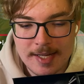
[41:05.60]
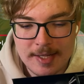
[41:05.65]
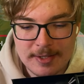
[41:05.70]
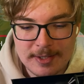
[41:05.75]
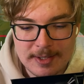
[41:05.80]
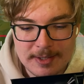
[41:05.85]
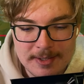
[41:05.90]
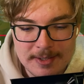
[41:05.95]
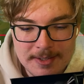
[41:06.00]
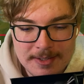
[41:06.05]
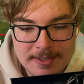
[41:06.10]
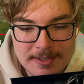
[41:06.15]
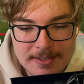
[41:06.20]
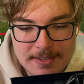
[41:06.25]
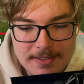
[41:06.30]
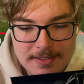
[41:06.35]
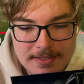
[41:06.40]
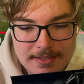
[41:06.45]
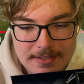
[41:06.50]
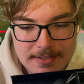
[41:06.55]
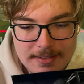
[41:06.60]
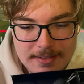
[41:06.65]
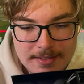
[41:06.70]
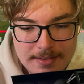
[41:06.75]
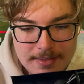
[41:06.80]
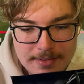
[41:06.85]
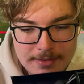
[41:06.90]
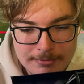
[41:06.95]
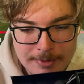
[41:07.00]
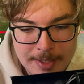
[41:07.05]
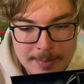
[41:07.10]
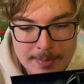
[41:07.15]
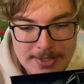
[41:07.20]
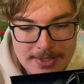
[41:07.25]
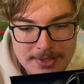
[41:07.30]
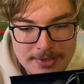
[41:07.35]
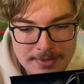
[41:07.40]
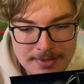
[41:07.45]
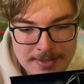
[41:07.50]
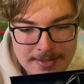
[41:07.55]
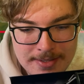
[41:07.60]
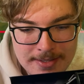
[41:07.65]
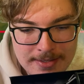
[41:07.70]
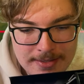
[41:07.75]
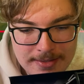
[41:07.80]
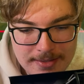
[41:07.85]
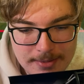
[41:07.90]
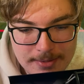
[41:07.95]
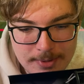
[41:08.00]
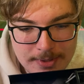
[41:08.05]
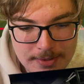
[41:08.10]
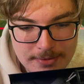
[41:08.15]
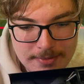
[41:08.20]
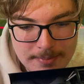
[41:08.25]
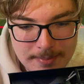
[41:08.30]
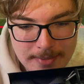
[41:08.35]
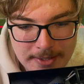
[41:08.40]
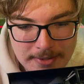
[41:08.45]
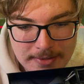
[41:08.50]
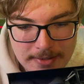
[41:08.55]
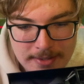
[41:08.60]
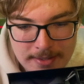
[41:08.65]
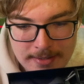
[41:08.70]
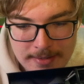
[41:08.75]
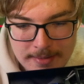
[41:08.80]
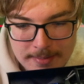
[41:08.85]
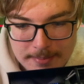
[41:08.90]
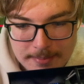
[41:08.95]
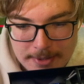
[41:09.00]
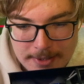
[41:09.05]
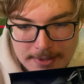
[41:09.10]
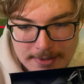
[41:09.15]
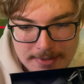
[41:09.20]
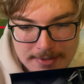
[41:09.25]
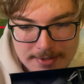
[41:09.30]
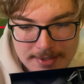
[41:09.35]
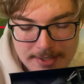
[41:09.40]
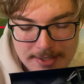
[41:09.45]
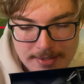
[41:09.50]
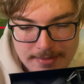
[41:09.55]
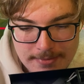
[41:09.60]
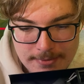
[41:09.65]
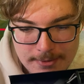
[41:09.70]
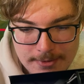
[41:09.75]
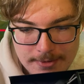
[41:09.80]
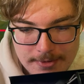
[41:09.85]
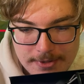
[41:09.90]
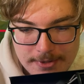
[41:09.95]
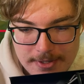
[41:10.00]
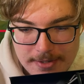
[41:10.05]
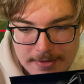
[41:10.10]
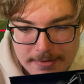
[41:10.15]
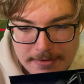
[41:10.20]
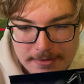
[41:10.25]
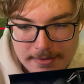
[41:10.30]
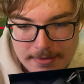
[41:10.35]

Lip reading: though. Remastering the ones from Mario Kart 64 and stuff.